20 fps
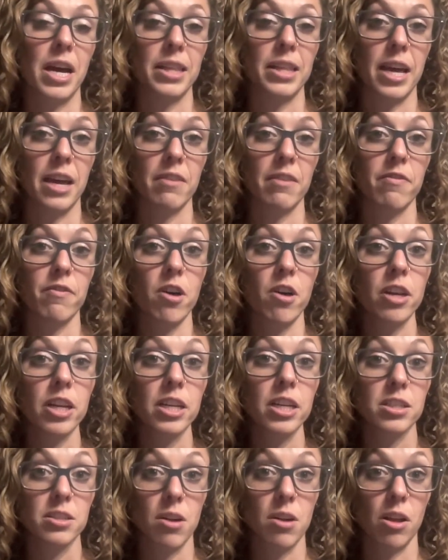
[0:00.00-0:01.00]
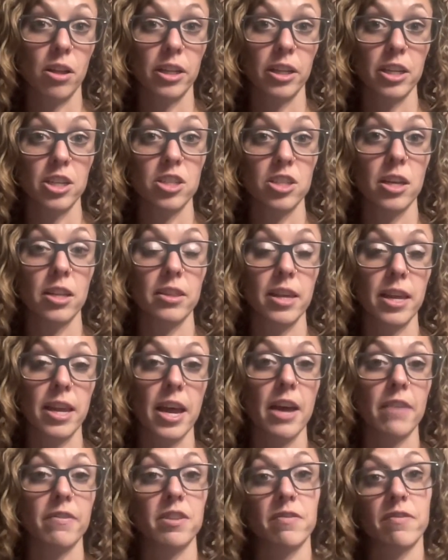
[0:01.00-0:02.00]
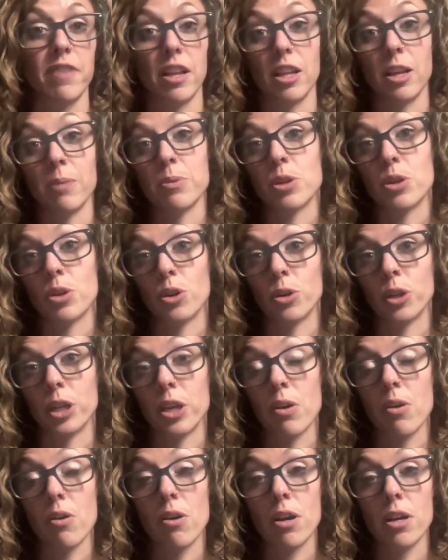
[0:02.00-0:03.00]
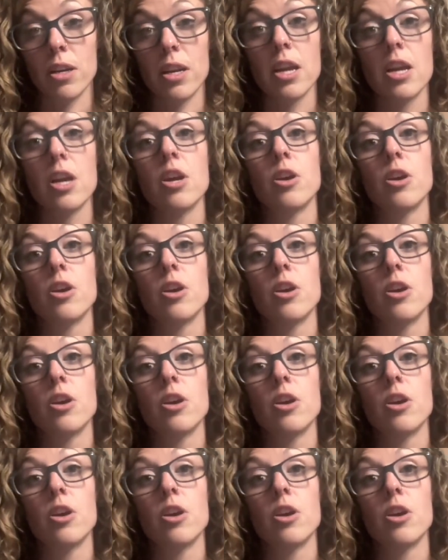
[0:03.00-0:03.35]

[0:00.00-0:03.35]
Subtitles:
that phonics knowledge that they have developed early on